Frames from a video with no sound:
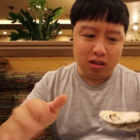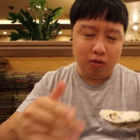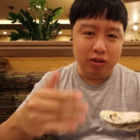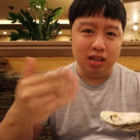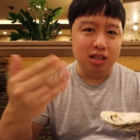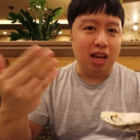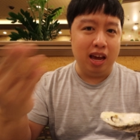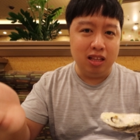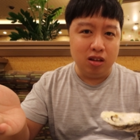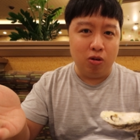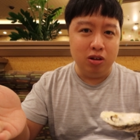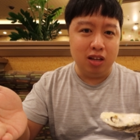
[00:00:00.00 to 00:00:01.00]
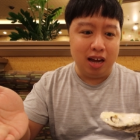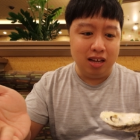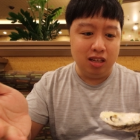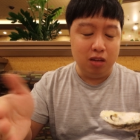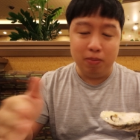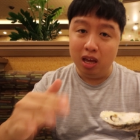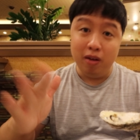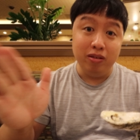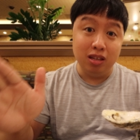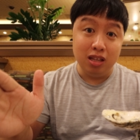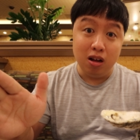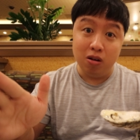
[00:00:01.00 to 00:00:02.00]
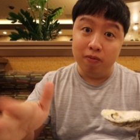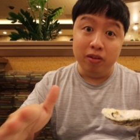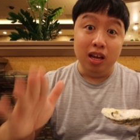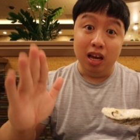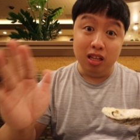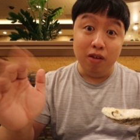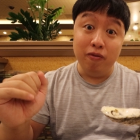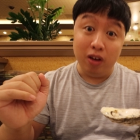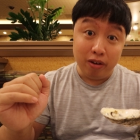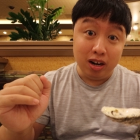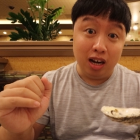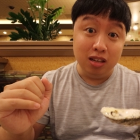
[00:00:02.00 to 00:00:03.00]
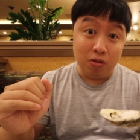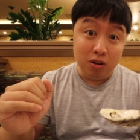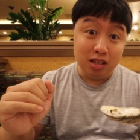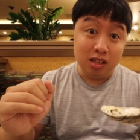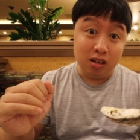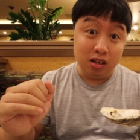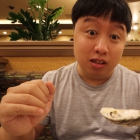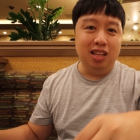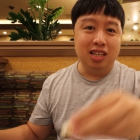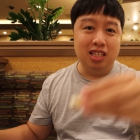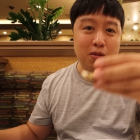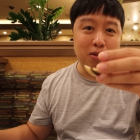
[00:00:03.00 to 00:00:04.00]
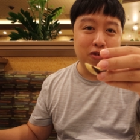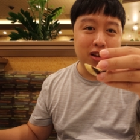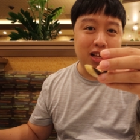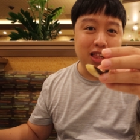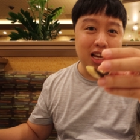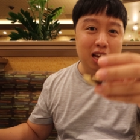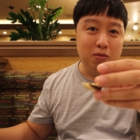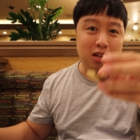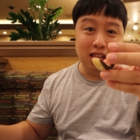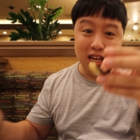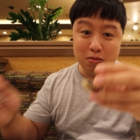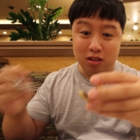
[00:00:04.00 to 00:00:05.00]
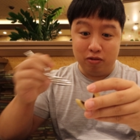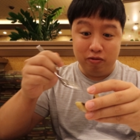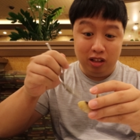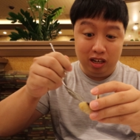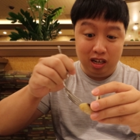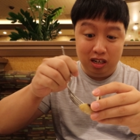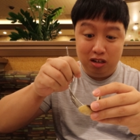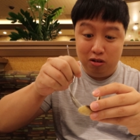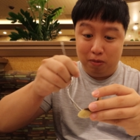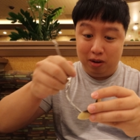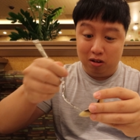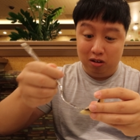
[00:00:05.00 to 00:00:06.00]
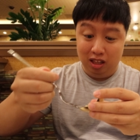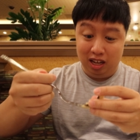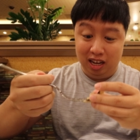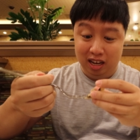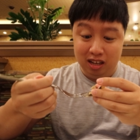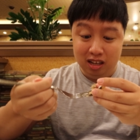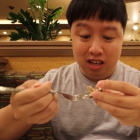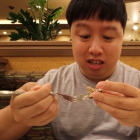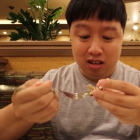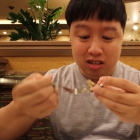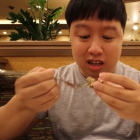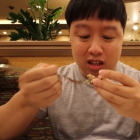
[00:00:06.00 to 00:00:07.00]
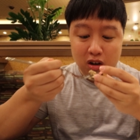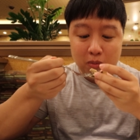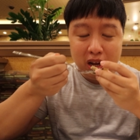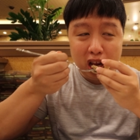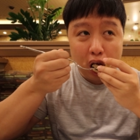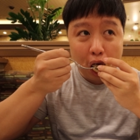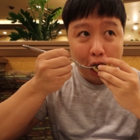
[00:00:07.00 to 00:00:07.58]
so we just ate the oyster as is. But even still, it's a very nice oyster. Next up, let's try the clams. The clams look really good too, I'm not gonna lie. Let's take a little bite.